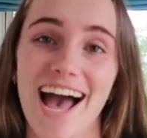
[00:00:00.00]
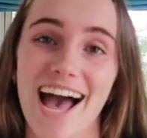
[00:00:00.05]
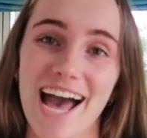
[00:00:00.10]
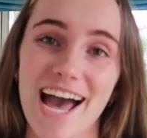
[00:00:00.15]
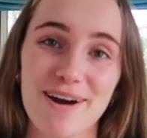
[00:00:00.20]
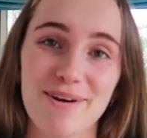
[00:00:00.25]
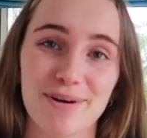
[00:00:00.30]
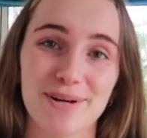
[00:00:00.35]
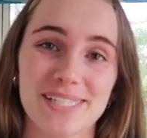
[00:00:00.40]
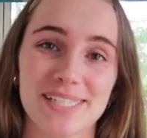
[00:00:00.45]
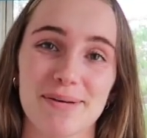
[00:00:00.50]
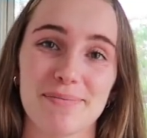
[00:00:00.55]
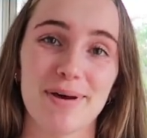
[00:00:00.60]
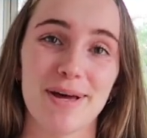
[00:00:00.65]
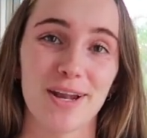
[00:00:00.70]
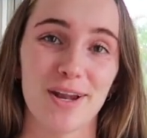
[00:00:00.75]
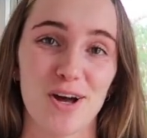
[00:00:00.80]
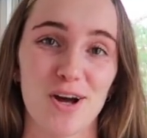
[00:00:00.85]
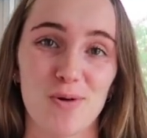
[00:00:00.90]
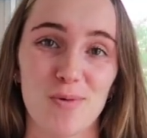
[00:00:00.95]
Hey, what is up?
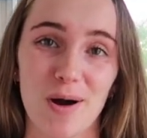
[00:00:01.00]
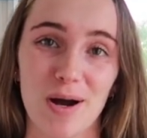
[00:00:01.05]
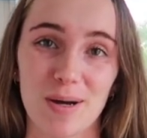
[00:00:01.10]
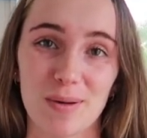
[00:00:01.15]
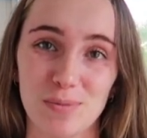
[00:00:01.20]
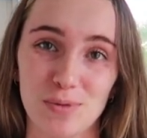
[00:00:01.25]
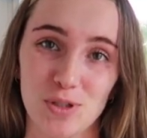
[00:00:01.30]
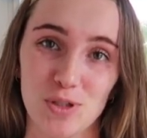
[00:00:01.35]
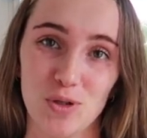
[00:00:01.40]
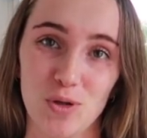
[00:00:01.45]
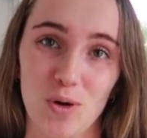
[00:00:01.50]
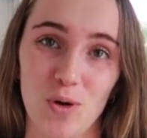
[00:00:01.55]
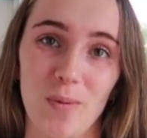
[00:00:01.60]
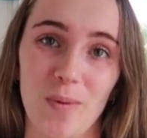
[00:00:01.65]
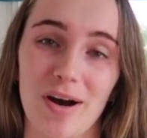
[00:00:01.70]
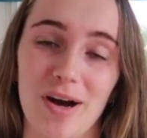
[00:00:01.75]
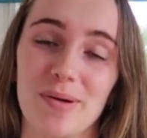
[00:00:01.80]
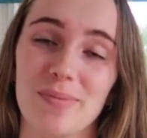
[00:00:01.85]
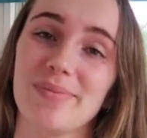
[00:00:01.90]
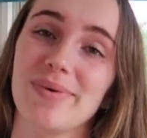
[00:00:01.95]
Hello, welcome to or
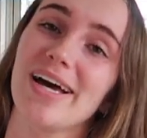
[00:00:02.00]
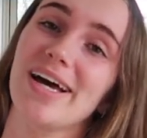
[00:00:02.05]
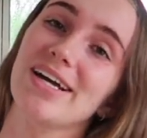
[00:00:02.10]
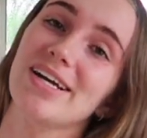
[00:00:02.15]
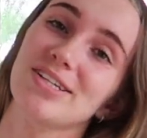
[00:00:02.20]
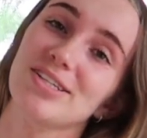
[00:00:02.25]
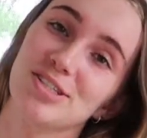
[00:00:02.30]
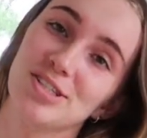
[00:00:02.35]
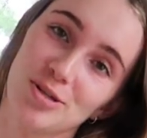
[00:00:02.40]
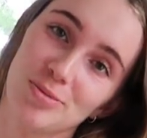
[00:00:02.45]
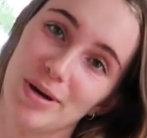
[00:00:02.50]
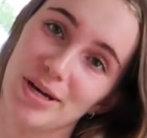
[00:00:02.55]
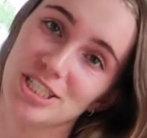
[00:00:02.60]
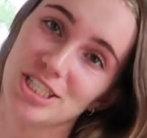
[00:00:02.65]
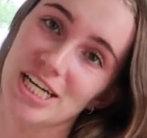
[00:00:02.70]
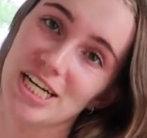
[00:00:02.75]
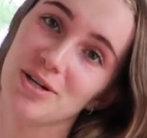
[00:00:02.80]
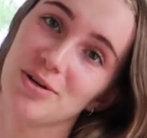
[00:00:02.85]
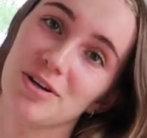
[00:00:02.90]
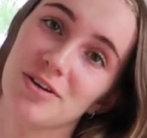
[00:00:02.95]
welcome back to my
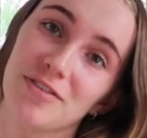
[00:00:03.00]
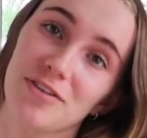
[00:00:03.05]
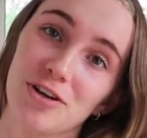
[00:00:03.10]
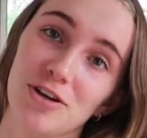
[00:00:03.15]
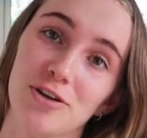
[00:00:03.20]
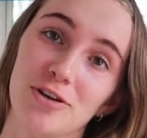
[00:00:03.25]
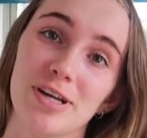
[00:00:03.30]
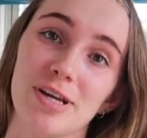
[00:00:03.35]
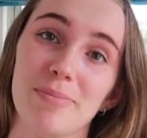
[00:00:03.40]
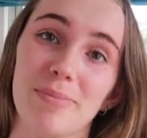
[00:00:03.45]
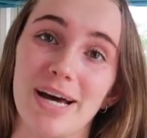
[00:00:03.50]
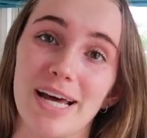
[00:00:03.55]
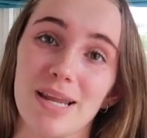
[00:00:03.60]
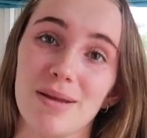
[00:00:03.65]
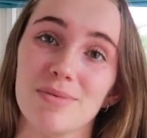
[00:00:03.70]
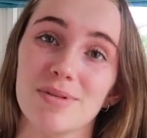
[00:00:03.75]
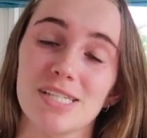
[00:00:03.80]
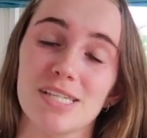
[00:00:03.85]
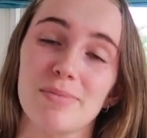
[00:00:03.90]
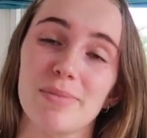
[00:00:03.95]
channel. If you're new here, my
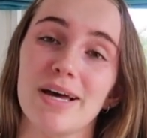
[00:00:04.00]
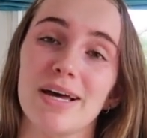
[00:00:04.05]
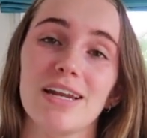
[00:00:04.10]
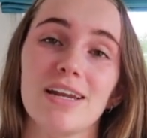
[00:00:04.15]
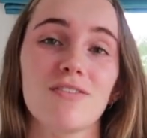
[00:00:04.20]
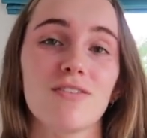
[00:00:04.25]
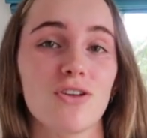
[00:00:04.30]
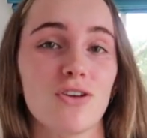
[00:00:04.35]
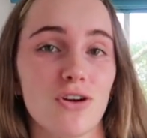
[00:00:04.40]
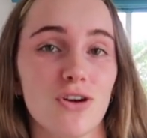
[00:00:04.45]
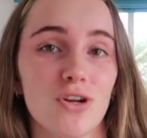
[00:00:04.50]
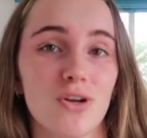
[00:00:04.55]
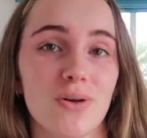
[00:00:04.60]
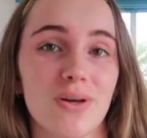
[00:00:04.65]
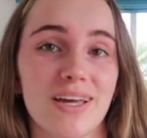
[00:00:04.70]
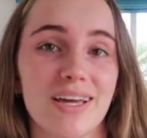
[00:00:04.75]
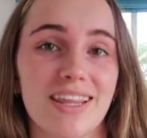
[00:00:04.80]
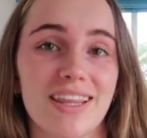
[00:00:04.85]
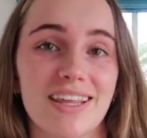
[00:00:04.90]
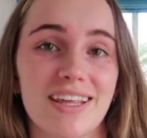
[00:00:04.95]
name is Emma, and if you're not new
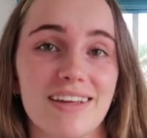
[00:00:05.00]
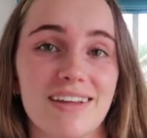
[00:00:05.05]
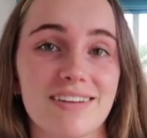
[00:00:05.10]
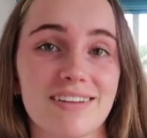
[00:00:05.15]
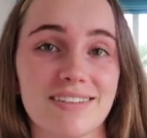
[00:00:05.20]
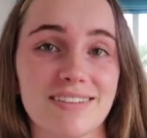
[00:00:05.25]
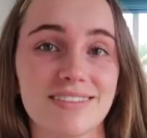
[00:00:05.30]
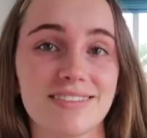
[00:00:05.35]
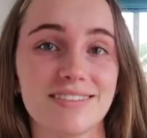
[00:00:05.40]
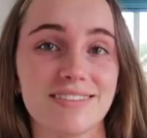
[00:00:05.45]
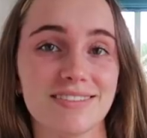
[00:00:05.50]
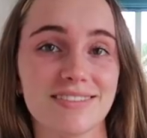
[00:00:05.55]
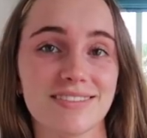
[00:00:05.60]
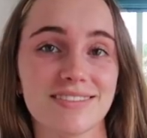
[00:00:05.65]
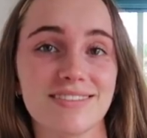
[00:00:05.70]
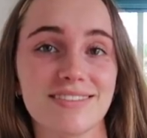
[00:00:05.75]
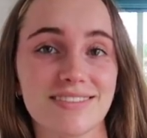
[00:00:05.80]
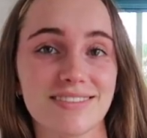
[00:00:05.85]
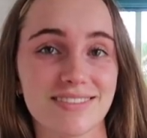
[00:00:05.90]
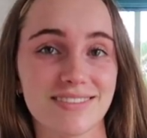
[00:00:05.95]
here, then
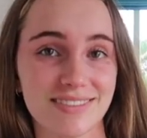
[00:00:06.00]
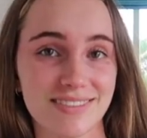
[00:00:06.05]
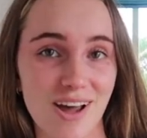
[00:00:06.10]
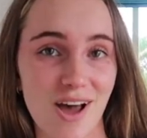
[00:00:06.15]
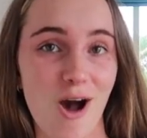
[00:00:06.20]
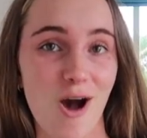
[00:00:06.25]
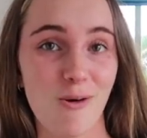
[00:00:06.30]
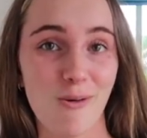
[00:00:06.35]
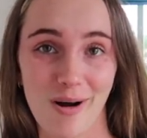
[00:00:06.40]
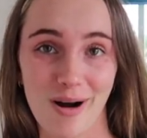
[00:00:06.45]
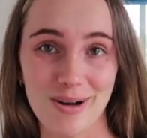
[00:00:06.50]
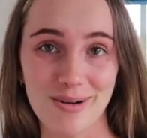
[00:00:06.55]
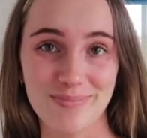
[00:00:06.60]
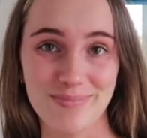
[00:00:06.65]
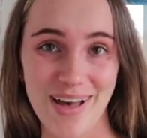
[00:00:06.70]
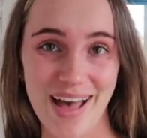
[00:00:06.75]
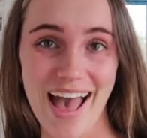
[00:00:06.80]
welcome